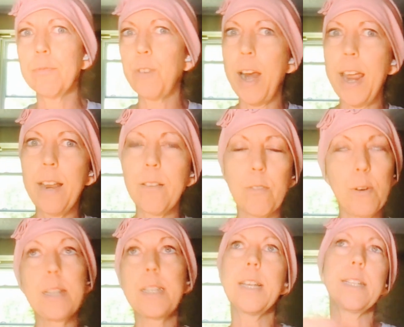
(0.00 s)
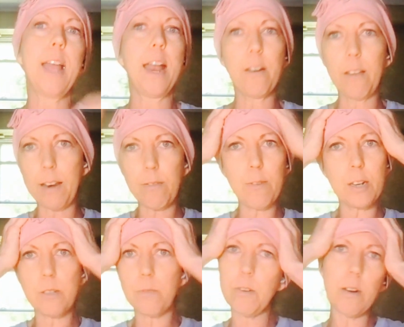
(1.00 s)
Right? 369. You're like,
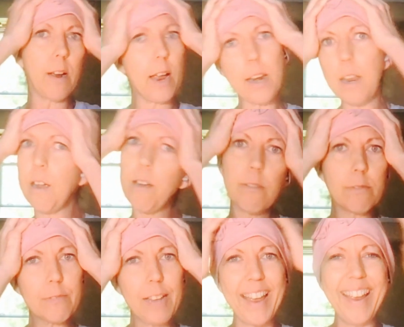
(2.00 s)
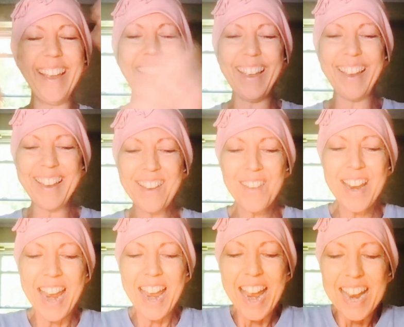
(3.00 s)
what do I do?
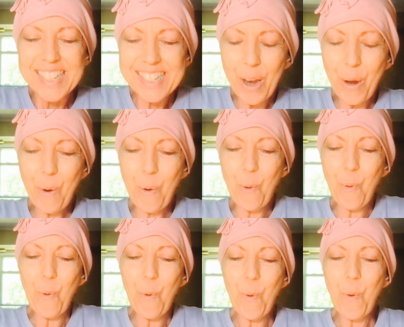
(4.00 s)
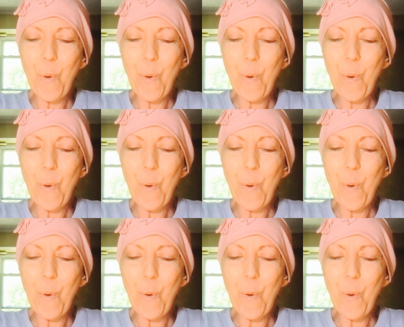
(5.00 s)
So